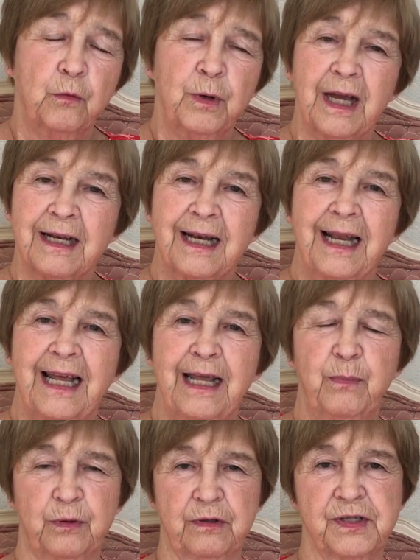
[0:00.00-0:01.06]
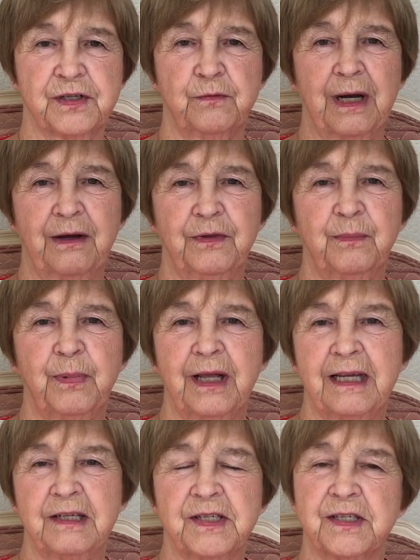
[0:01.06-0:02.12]
We had labels around the
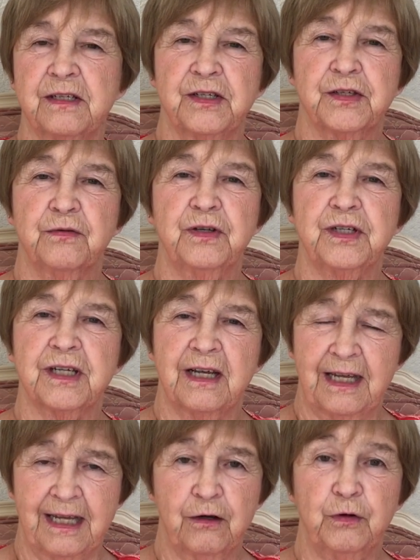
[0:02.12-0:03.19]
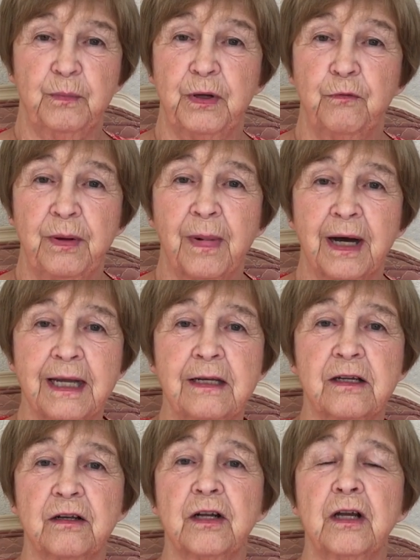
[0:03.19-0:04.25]
place so that he could be
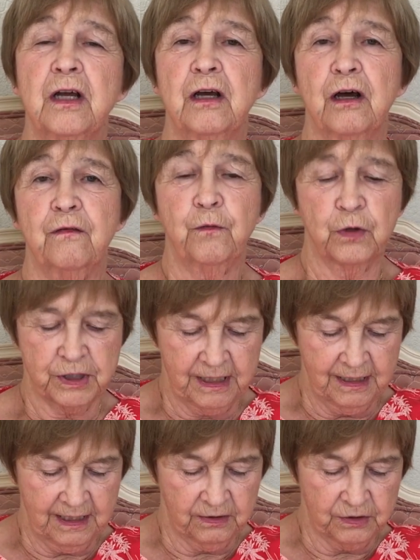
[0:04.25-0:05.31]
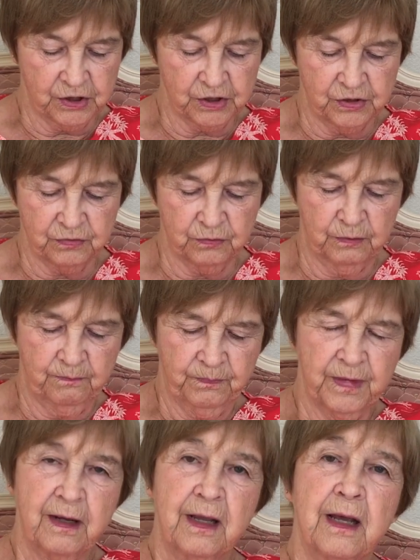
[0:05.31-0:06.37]
reminded of what he needed to do.
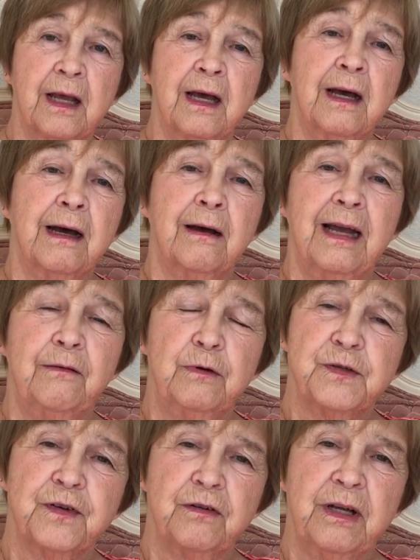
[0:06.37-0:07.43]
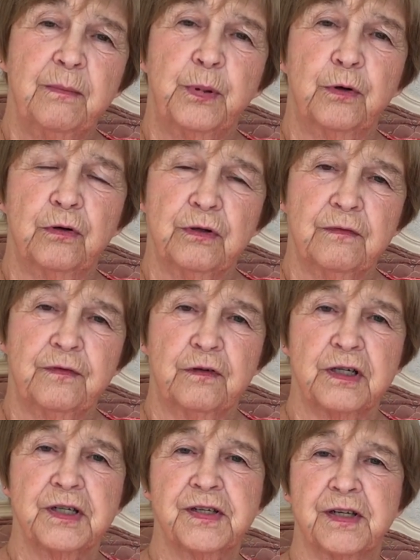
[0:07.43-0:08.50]
It was very important for
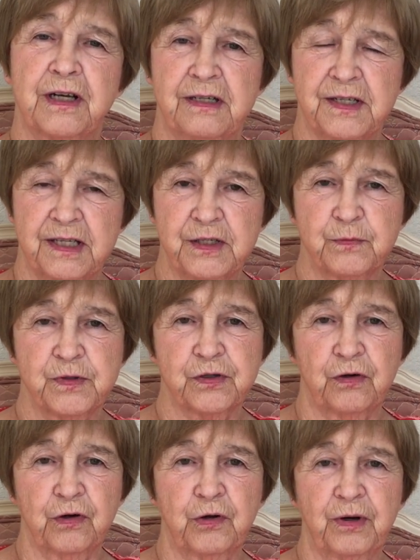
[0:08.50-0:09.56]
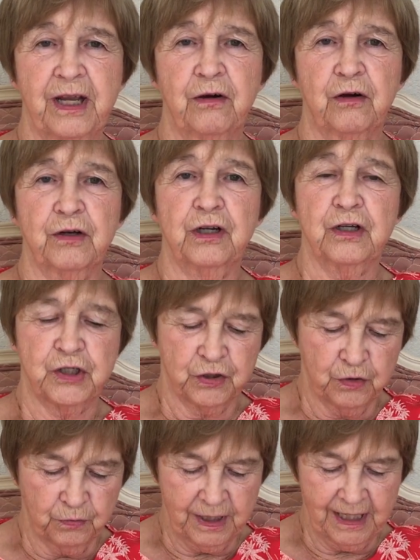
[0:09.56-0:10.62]
us as this was all going on to
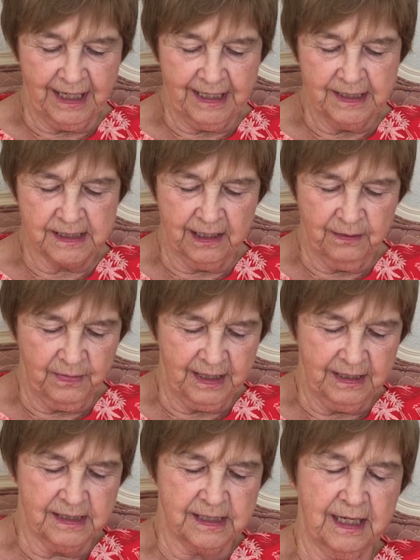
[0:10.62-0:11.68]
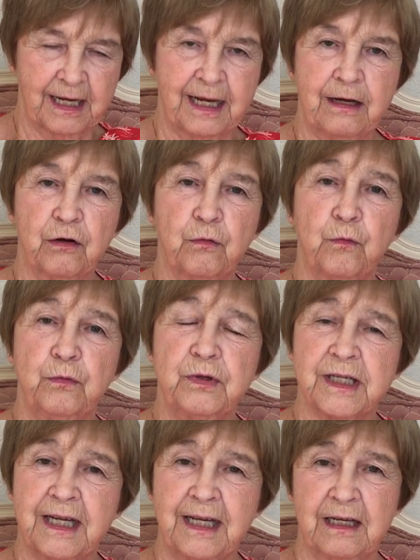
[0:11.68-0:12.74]
create and maintain
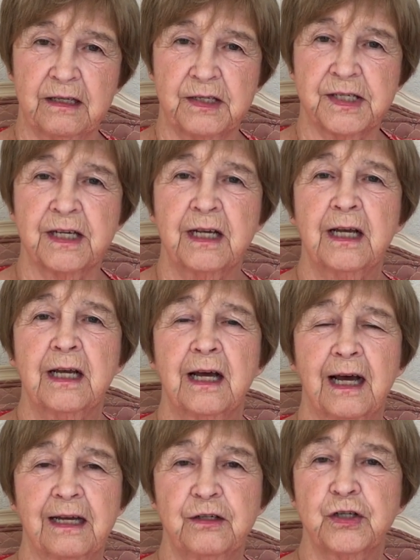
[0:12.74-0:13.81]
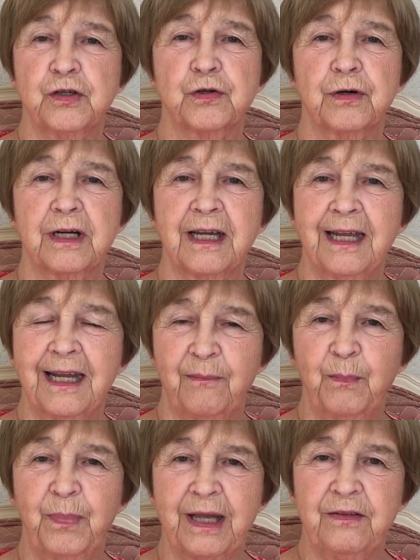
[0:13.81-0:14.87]
routines and to try and
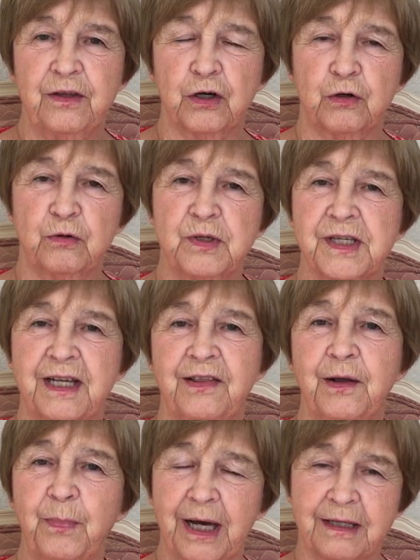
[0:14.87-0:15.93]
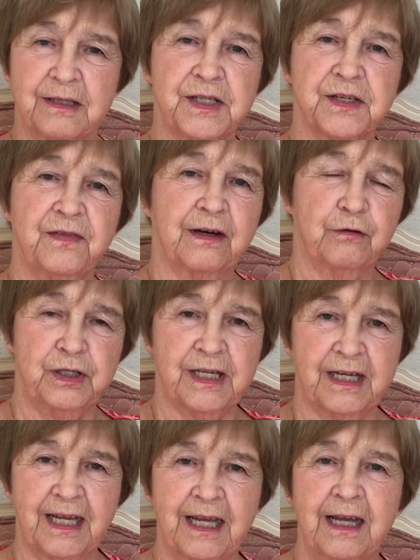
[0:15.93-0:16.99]
embed those in the patterns of our
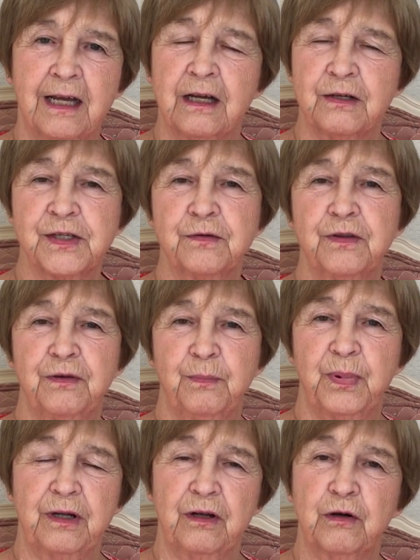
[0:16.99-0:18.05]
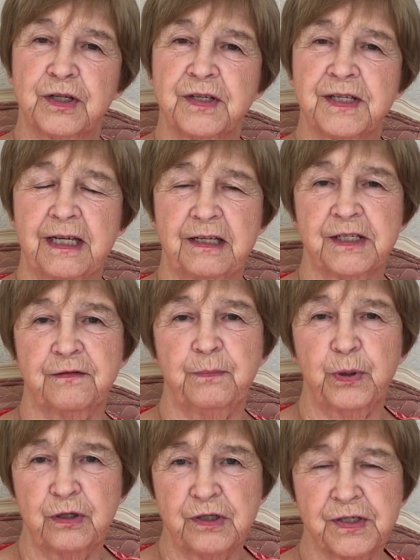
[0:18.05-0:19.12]
day so that Bill got a sense of
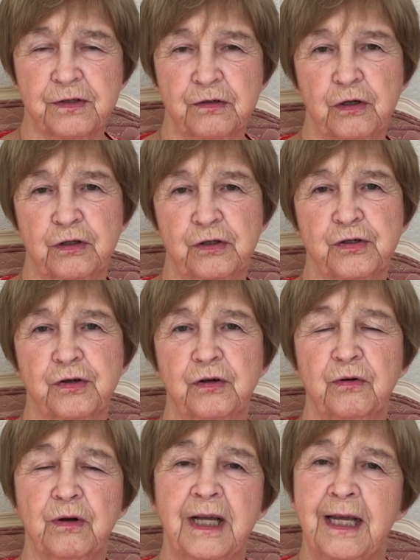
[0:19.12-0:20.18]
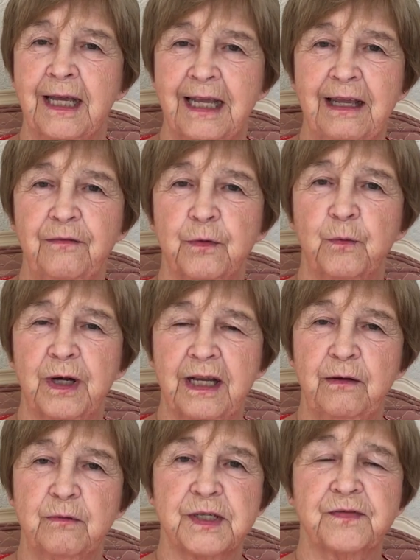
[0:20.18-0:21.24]
personal control even when
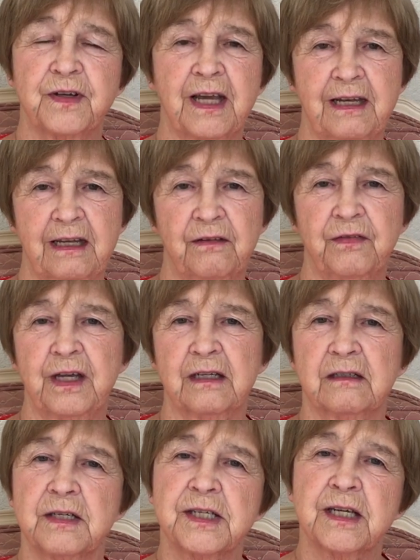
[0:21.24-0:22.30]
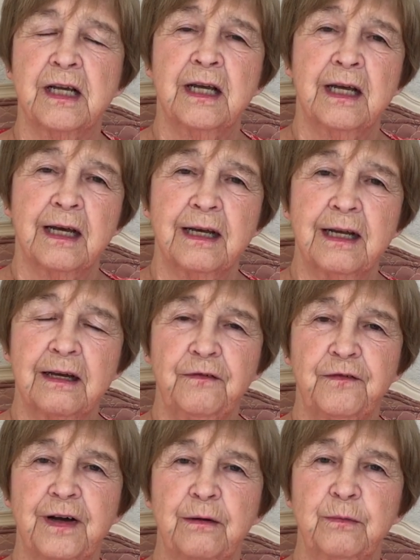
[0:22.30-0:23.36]
he was forgetting things. And I
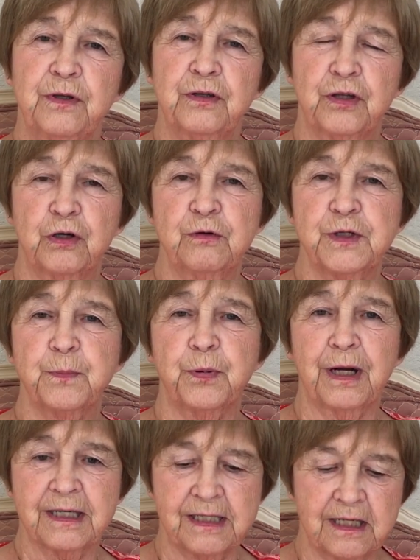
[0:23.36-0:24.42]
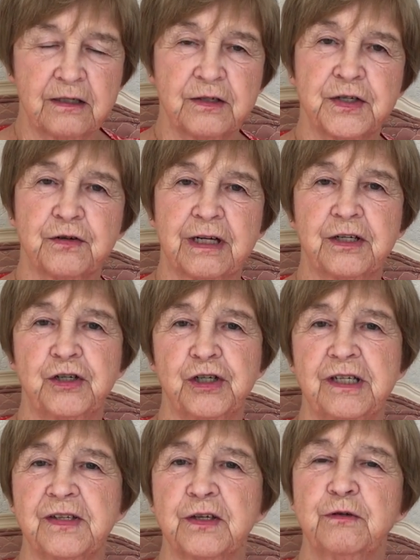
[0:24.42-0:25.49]
found that those practical
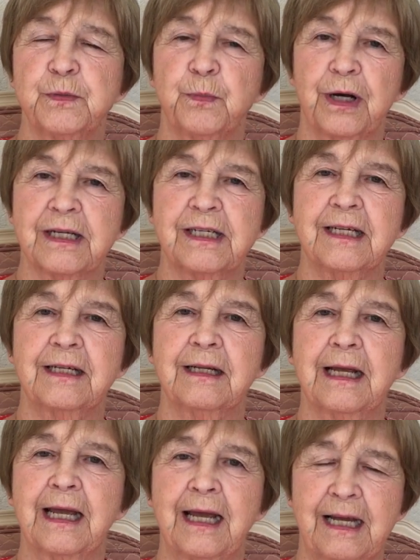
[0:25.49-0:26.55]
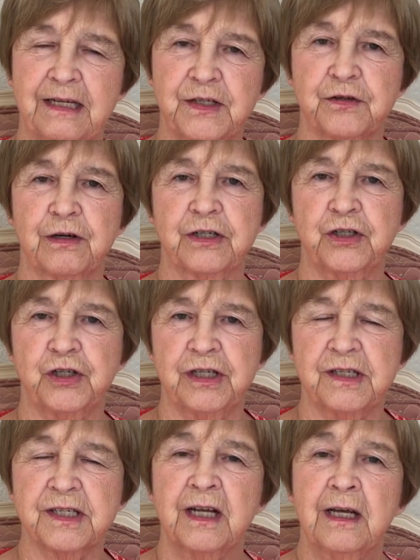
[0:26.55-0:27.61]
strategies, those practical care
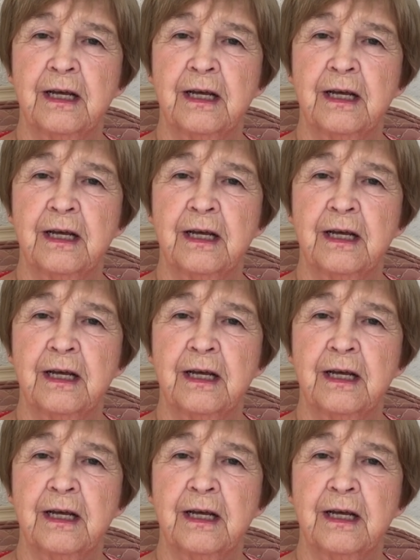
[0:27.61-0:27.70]
strategies,